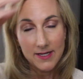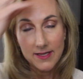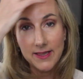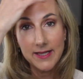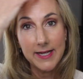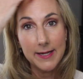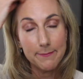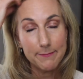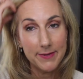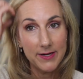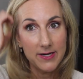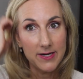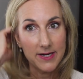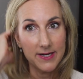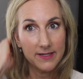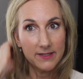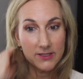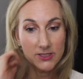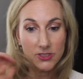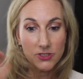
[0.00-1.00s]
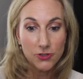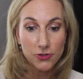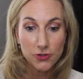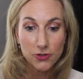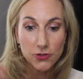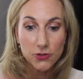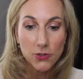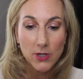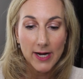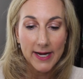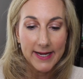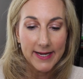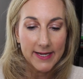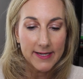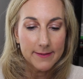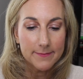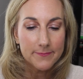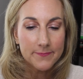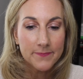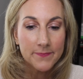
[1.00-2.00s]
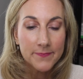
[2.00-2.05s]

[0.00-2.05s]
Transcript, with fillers: lip on. Let's just try it.